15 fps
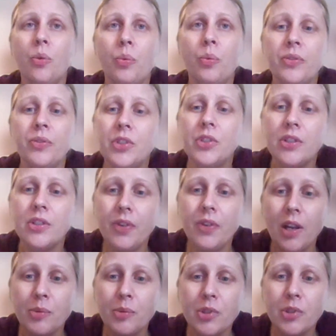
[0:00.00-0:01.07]
We've
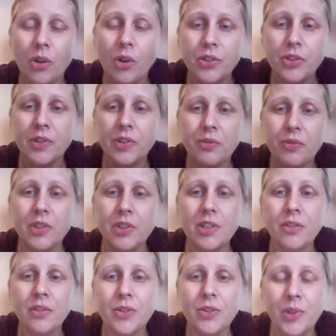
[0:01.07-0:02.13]
developed lots of different
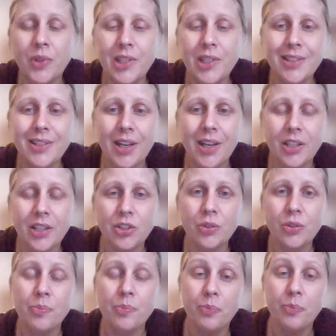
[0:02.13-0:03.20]
service redesign
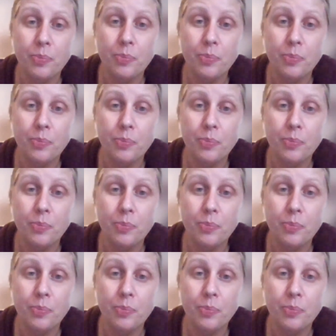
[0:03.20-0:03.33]
issues